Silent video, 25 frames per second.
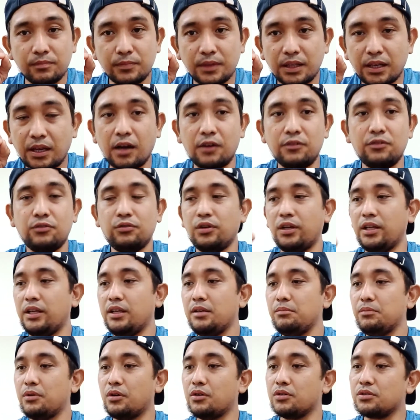carefully,
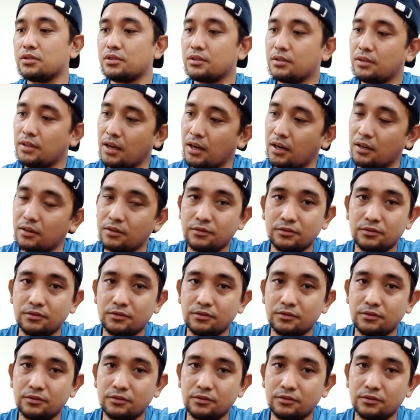because they're